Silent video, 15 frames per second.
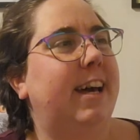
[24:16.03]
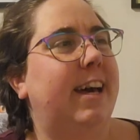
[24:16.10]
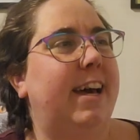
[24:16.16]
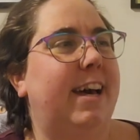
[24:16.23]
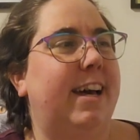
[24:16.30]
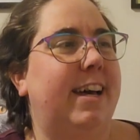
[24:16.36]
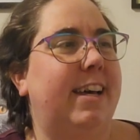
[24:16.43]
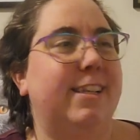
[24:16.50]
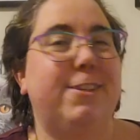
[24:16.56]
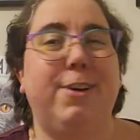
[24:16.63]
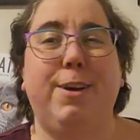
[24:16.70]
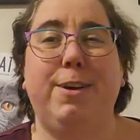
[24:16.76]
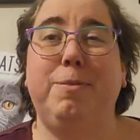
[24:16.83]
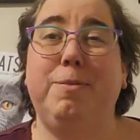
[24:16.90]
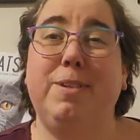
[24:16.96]
Uh, so
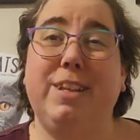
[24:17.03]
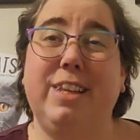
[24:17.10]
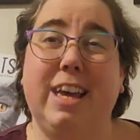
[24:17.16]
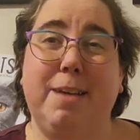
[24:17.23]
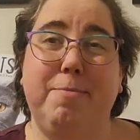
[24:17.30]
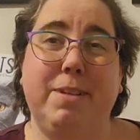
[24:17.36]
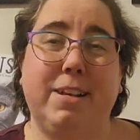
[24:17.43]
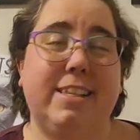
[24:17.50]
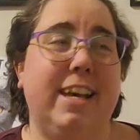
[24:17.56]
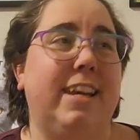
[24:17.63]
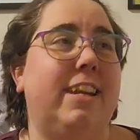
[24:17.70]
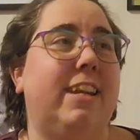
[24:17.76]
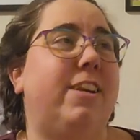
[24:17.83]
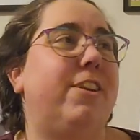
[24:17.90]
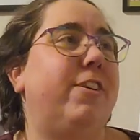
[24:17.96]
I really am
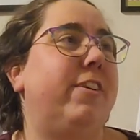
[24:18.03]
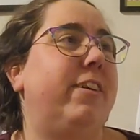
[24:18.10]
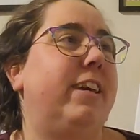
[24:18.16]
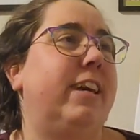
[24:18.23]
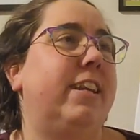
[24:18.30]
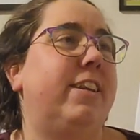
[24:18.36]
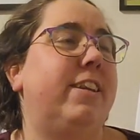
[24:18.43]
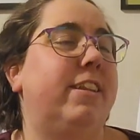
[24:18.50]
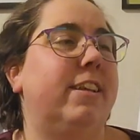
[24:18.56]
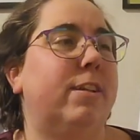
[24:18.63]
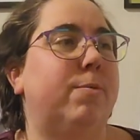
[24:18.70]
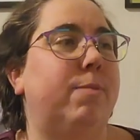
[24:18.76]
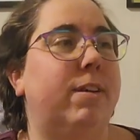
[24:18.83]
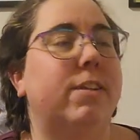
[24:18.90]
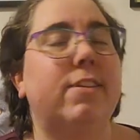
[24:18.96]
excited to get to this one.